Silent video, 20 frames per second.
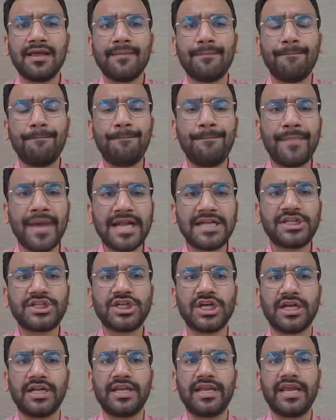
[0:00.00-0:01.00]

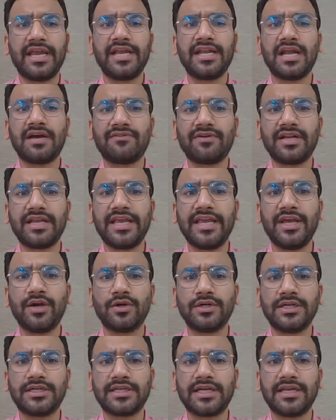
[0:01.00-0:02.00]
mention in our
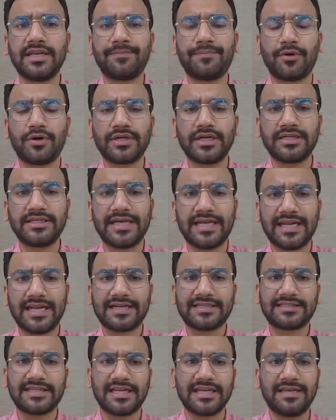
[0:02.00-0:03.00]
e-auditor report and
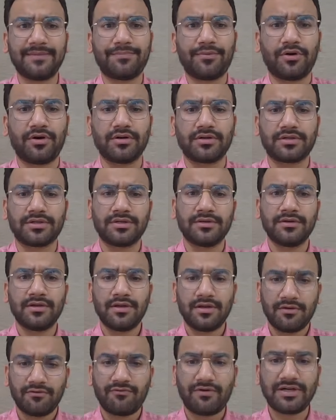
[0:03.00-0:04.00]
director report,
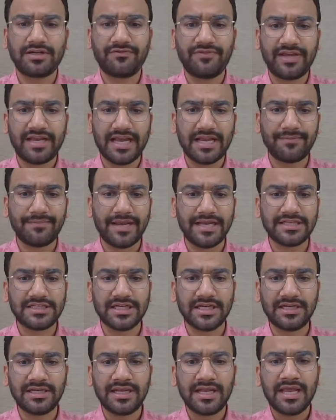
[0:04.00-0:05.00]
what we can
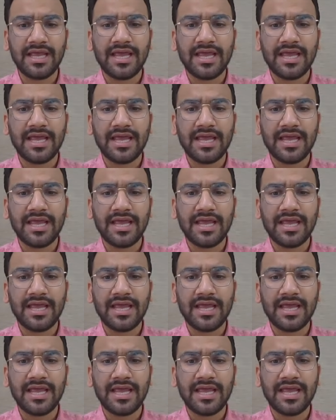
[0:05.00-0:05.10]
mention.